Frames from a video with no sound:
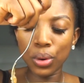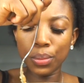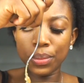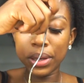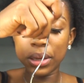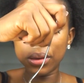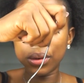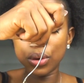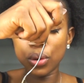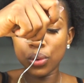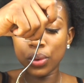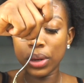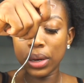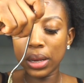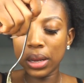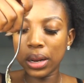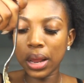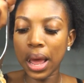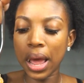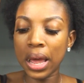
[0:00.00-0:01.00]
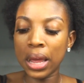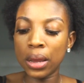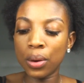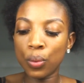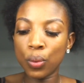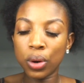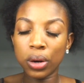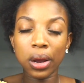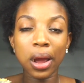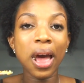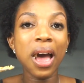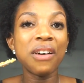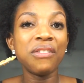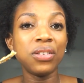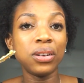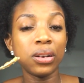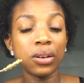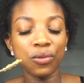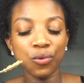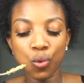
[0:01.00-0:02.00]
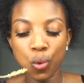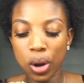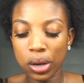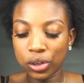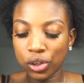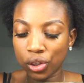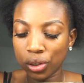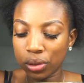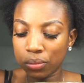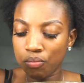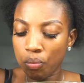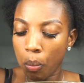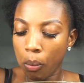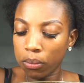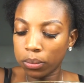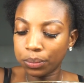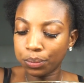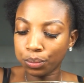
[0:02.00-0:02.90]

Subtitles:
will be doing it. I want to have enough questions.